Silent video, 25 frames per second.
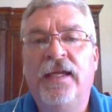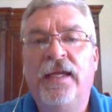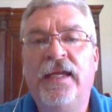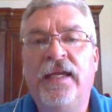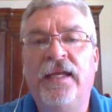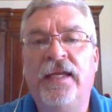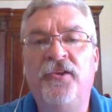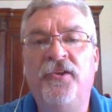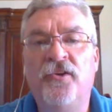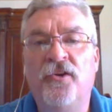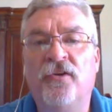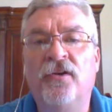
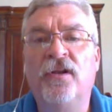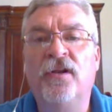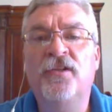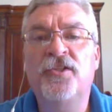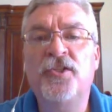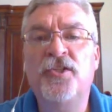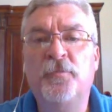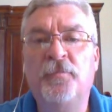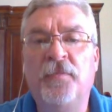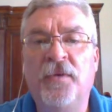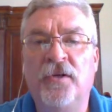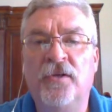in your
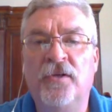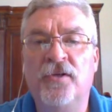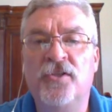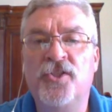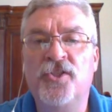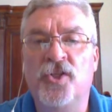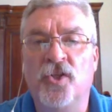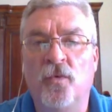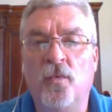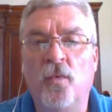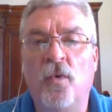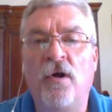
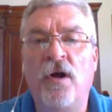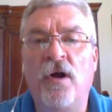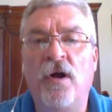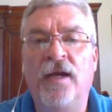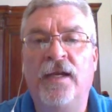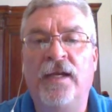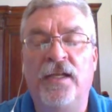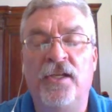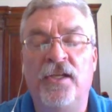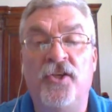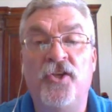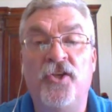spiritual
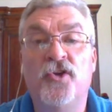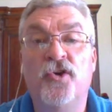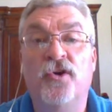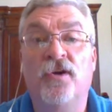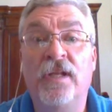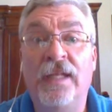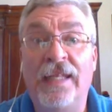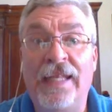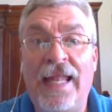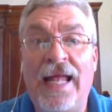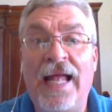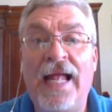walk, in your
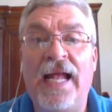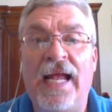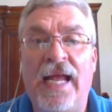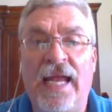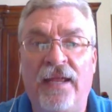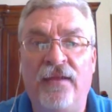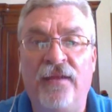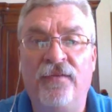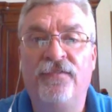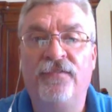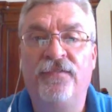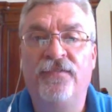
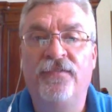life,